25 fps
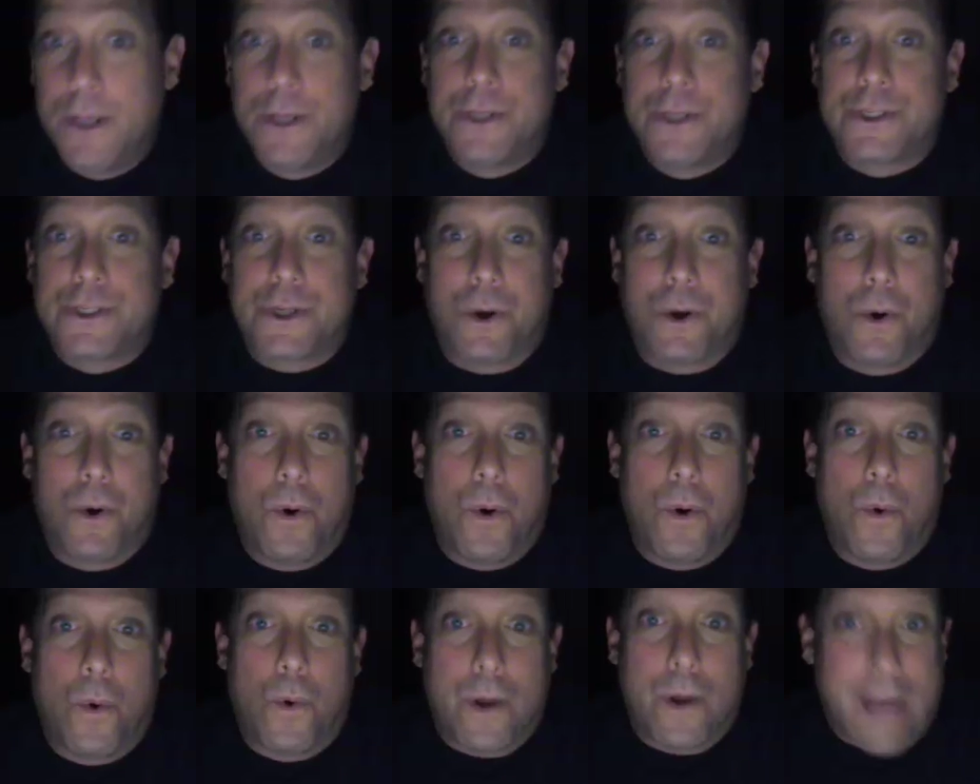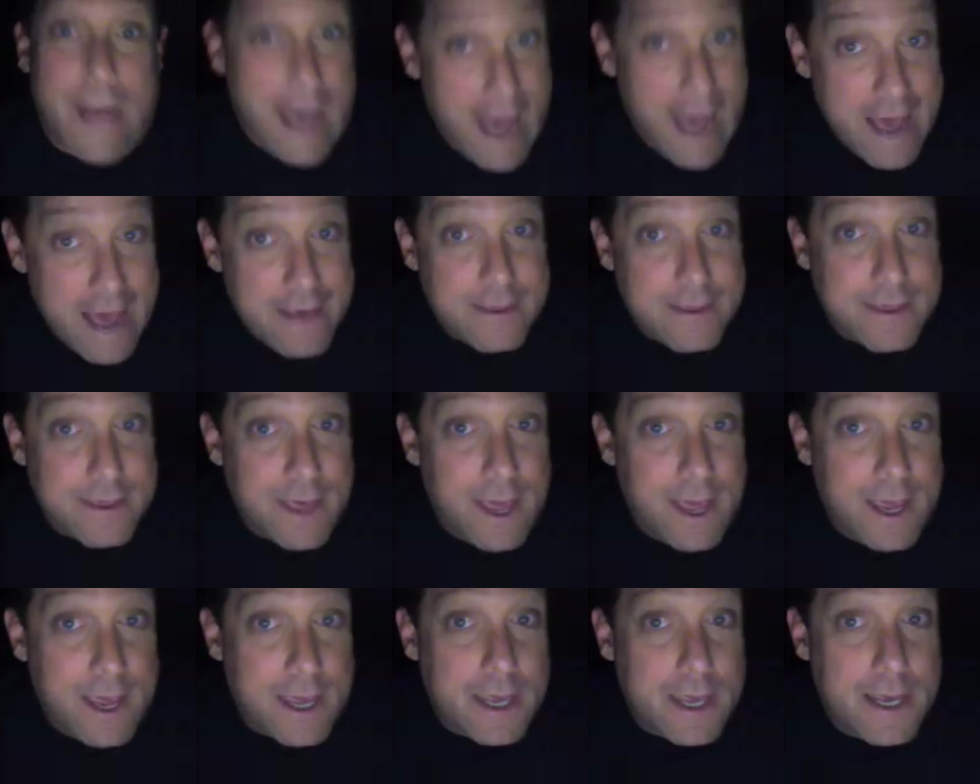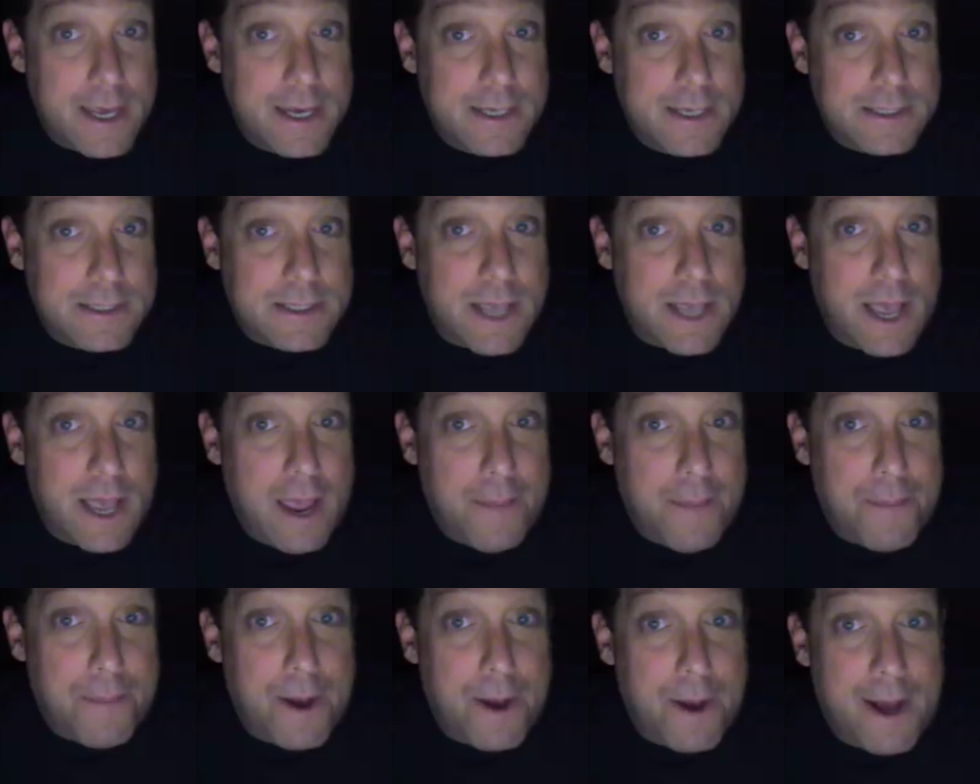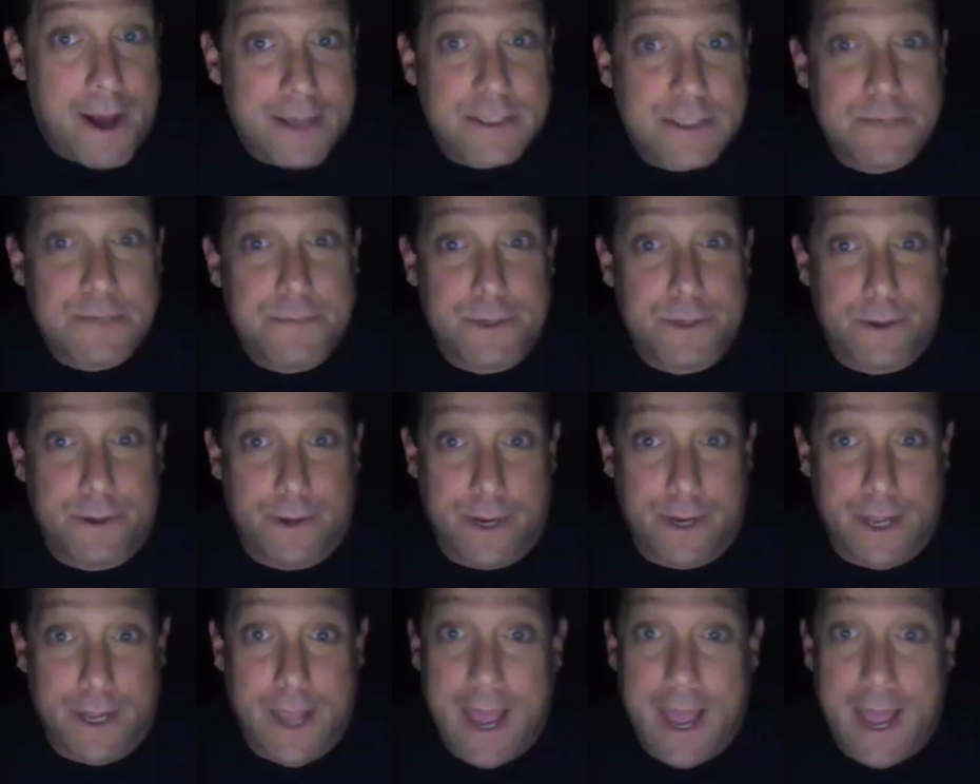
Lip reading: So what I think is a possibility,